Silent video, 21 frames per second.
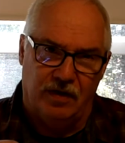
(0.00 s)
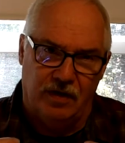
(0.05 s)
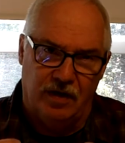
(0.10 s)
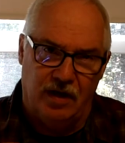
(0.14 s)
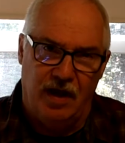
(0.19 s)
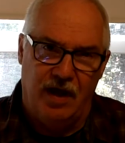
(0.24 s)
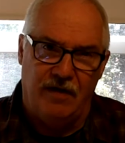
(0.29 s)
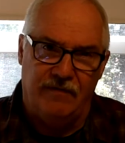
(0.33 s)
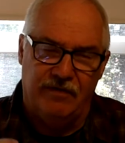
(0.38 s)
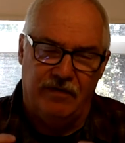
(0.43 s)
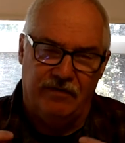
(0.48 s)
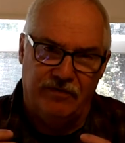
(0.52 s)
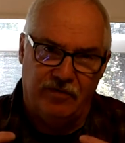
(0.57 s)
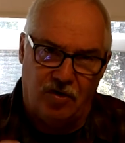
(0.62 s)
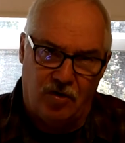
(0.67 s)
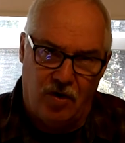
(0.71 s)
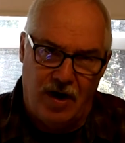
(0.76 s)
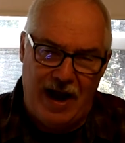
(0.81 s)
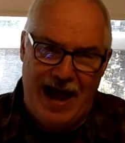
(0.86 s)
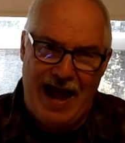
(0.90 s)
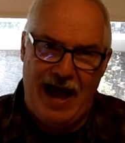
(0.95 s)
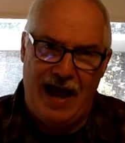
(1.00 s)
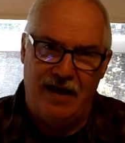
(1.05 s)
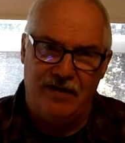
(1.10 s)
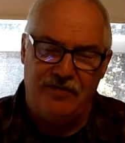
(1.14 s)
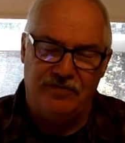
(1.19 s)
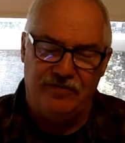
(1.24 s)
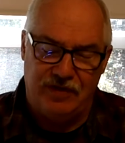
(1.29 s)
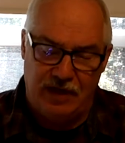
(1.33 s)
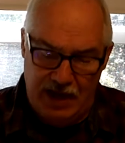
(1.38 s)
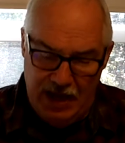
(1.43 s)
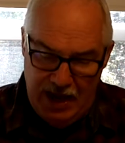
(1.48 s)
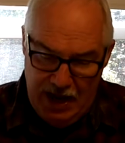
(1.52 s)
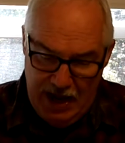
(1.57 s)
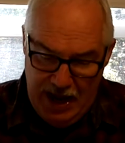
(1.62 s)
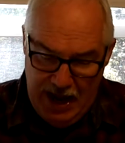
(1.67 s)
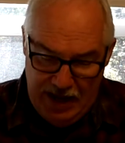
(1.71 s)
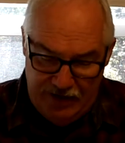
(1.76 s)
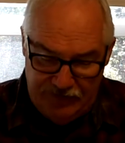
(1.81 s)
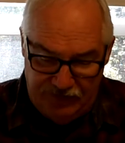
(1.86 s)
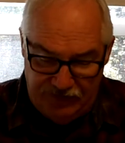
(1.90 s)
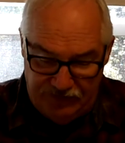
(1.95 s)
love of Christ,
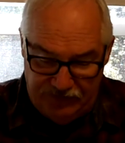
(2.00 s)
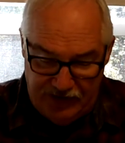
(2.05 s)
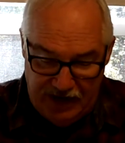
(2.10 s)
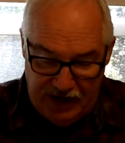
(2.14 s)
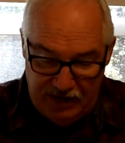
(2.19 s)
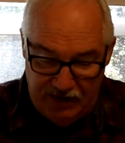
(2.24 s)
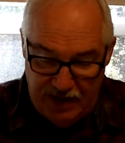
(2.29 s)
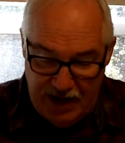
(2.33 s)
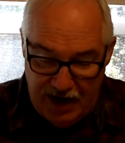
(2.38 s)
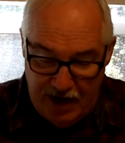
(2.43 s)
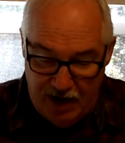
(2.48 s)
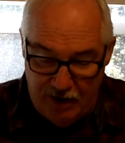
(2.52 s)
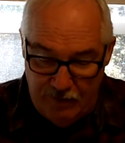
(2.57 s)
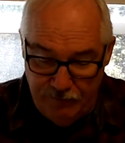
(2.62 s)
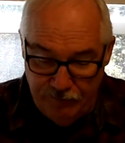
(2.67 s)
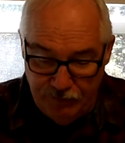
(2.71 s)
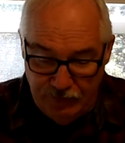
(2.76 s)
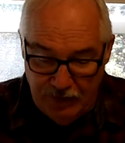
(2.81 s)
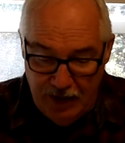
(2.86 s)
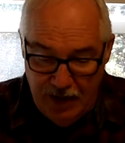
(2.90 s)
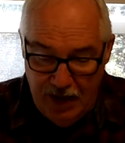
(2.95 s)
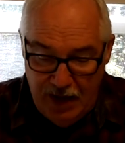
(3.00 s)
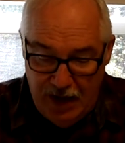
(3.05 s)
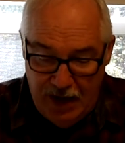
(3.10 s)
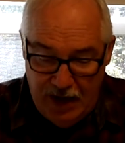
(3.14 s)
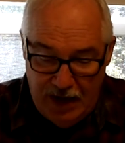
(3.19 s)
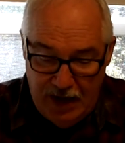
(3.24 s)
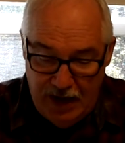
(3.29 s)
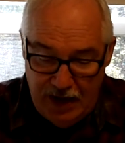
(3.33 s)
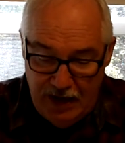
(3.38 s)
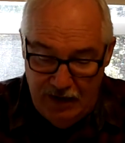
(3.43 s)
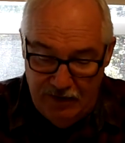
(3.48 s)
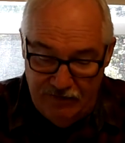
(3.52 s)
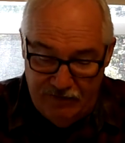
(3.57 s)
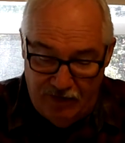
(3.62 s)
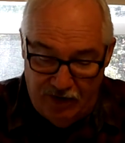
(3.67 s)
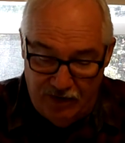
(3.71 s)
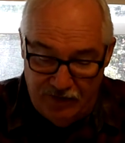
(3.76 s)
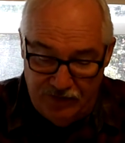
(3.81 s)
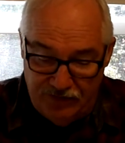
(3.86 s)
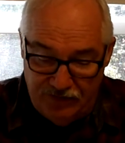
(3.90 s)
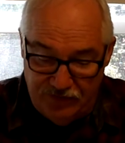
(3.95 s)
as it said there uh, in
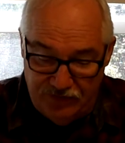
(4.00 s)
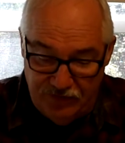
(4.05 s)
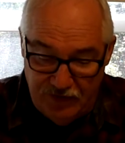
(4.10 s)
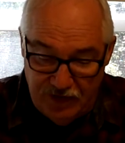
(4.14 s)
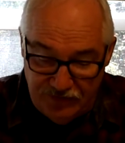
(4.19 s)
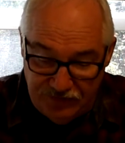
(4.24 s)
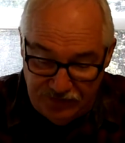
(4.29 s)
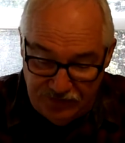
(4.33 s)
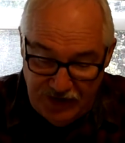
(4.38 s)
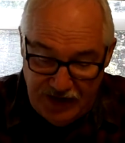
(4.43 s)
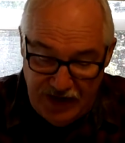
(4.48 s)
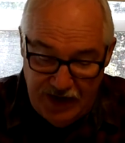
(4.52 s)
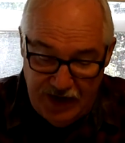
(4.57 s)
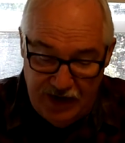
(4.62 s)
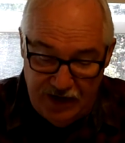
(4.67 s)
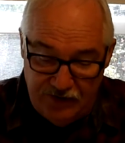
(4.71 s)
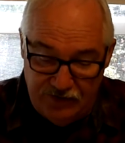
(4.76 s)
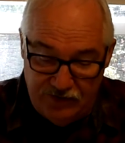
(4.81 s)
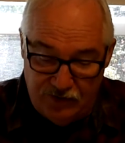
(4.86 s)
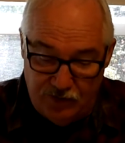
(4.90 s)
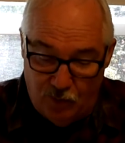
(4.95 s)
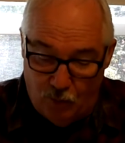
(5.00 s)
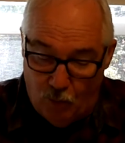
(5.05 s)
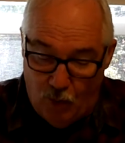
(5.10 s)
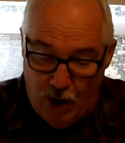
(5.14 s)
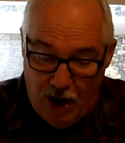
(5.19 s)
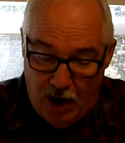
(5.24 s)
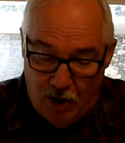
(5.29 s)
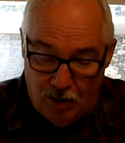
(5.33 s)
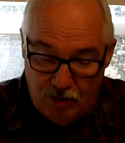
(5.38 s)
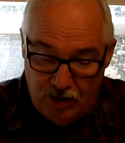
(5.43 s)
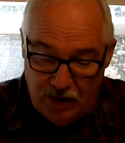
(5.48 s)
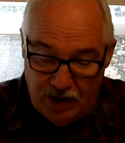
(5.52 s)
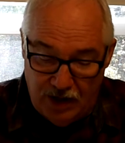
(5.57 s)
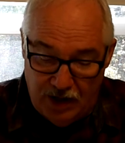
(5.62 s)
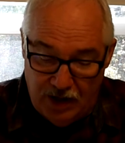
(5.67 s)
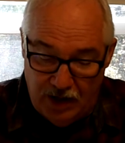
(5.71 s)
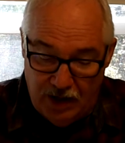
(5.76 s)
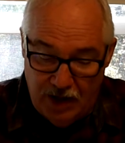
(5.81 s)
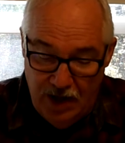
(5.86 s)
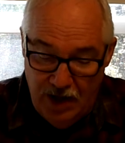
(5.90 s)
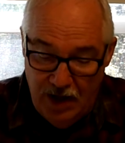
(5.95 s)
verse 6, walk
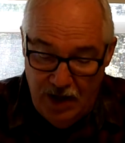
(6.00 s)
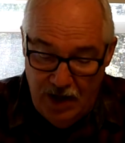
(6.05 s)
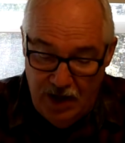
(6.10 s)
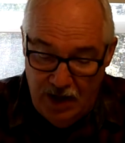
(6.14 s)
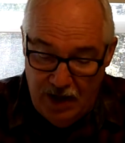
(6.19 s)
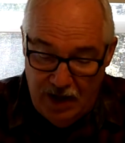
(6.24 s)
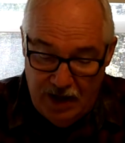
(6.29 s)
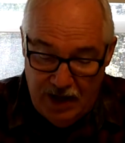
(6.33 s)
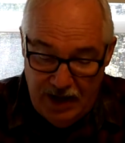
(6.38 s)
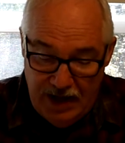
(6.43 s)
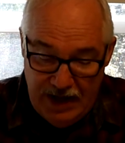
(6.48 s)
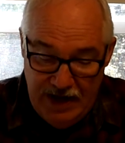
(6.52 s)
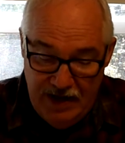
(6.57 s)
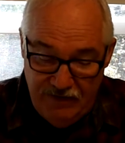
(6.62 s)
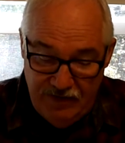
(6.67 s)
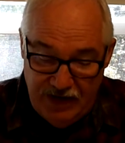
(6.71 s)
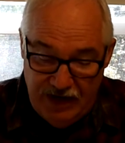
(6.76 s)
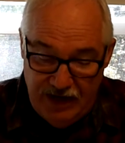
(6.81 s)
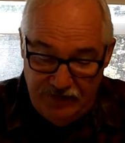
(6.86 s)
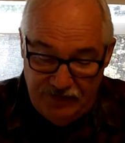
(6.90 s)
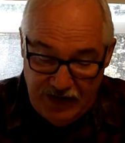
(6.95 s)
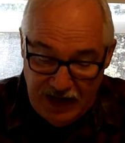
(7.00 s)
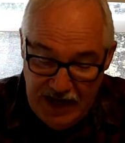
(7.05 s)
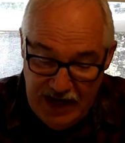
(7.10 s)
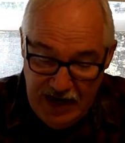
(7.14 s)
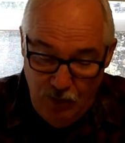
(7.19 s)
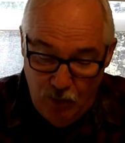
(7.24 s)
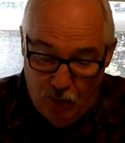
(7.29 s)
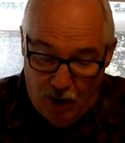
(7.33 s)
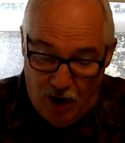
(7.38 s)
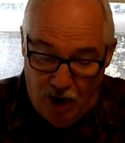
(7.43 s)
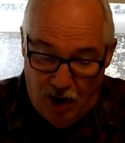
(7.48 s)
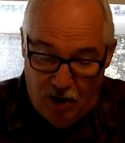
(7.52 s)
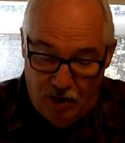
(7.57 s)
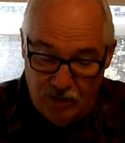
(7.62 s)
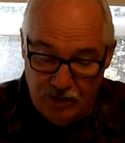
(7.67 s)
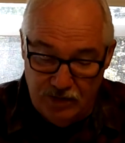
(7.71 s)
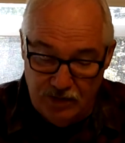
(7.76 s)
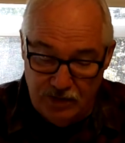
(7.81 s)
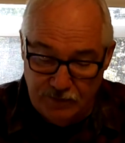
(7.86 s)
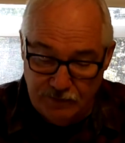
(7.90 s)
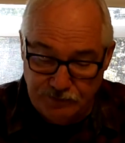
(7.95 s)
uh, uh, even as he
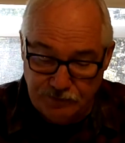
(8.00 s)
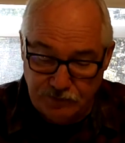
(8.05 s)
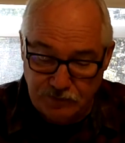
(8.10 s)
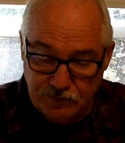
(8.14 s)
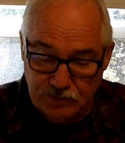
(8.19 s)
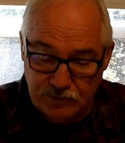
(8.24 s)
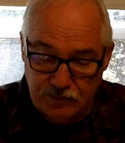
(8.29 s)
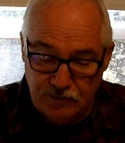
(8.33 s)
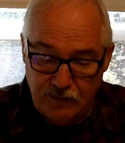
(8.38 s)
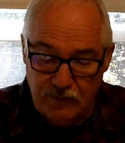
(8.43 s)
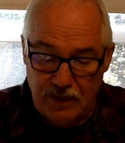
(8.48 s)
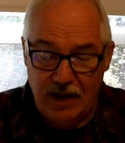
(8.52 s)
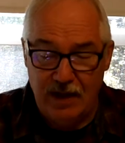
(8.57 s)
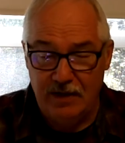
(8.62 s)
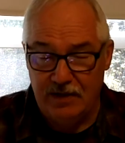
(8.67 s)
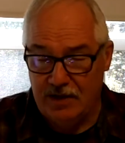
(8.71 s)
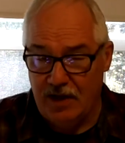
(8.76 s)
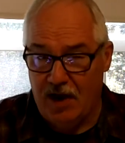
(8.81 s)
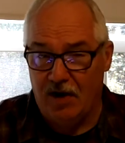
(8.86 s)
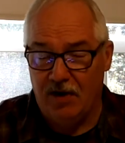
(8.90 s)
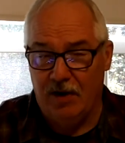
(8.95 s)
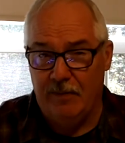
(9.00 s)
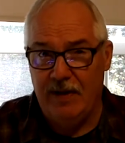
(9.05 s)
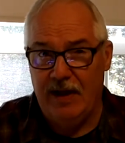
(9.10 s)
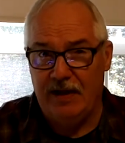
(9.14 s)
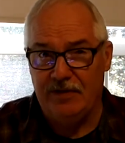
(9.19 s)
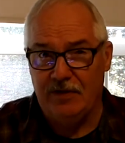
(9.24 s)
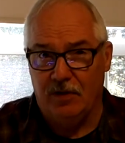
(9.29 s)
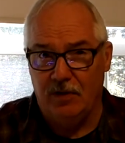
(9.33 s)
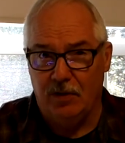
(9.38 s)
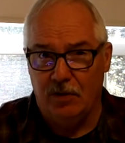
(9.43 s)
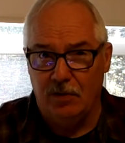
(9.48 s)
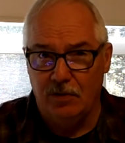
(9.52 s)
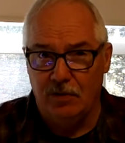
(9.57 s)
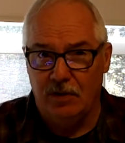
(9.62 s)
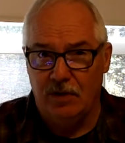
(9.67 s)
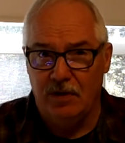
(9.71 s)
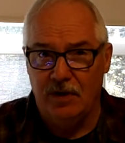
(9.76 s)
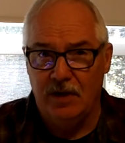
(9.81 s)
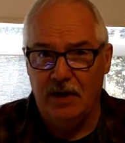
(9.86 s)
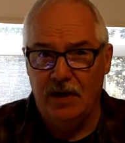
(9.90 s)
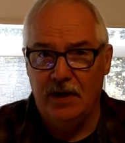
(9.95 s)
walked, talking about the
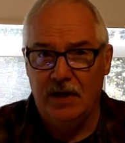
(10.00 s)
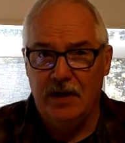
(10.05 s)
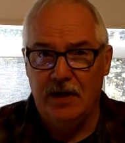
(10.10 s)
Lord,